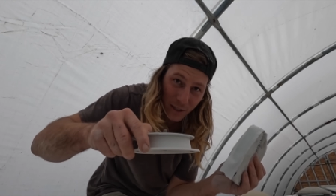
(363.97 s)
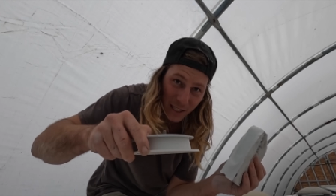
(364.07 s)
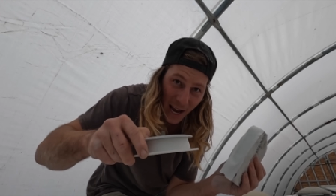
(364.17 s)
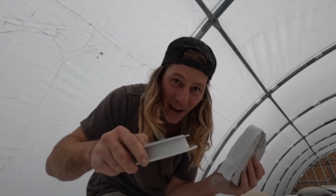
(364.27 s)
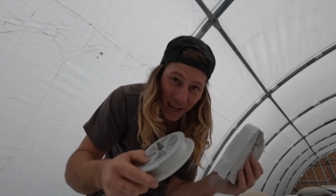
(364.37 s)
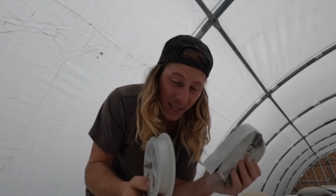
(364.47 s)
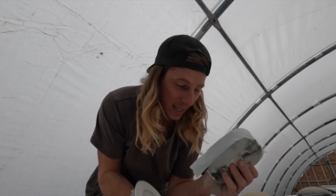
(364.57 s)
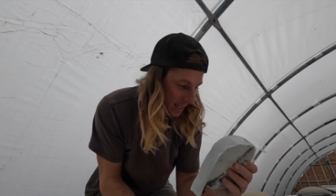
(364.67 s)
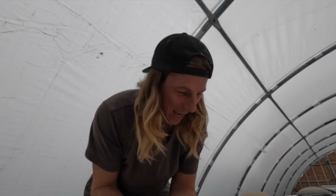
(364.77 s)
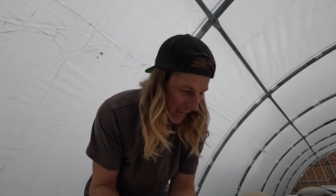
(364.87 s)
it down,
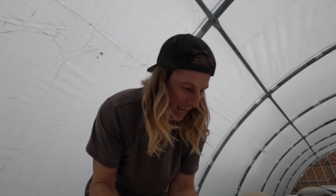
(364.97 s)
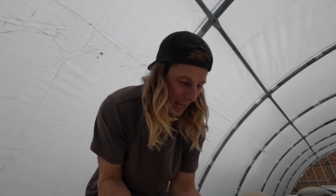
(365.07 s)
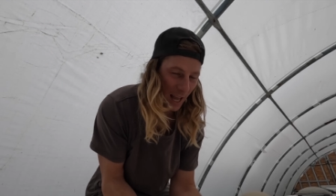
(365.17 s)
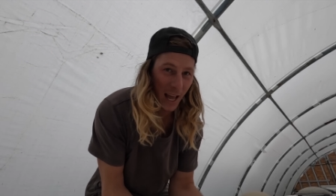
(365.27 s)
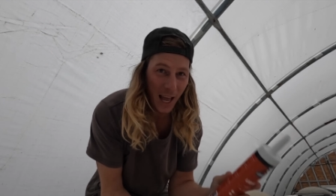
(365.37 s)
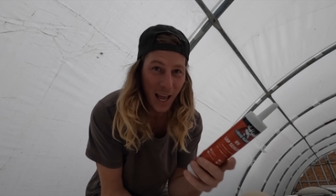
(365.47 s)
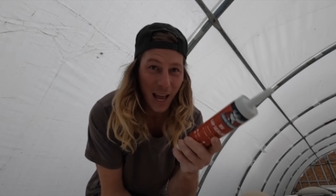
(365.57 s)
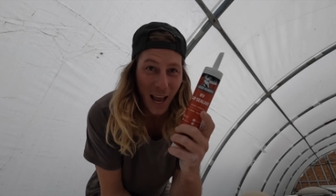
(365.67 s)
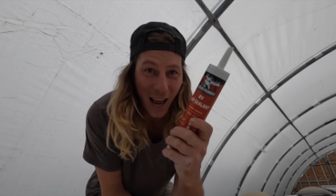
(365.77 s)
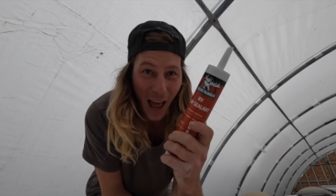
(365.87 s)

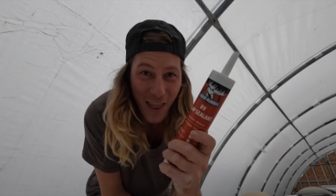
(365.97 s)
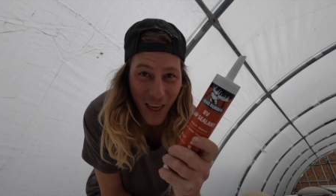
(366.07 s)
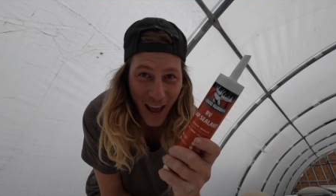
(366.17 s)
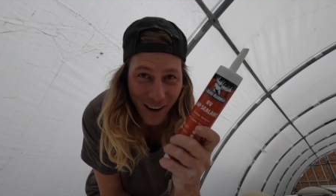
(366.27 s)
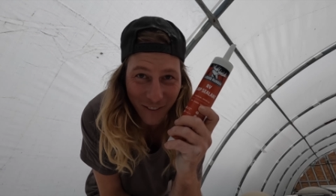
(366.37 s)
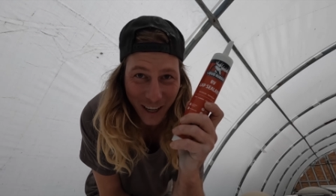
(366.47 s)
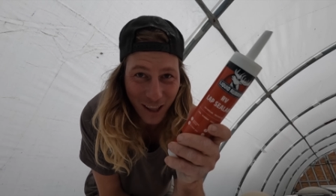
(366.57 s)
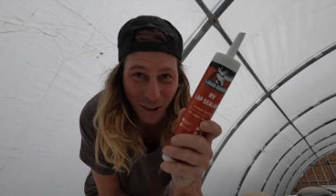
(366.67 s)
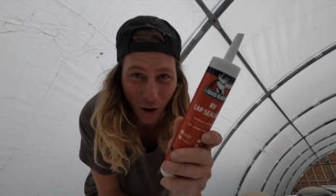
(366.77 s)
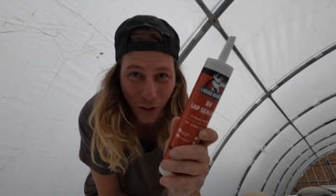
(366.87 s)
and then we can
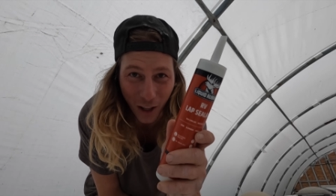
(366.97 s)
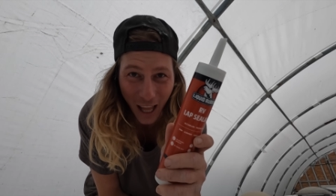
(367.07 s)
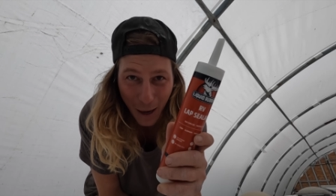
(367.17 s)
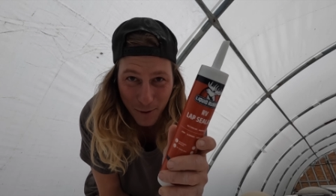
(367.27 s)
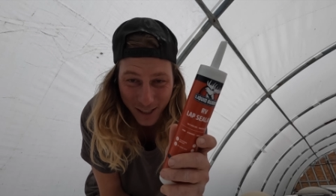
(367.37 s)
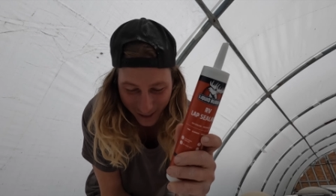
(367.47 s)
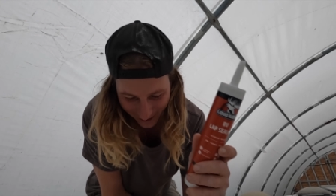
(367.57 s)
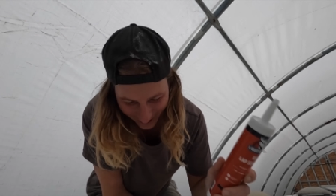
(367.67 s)
throw on the lap seal.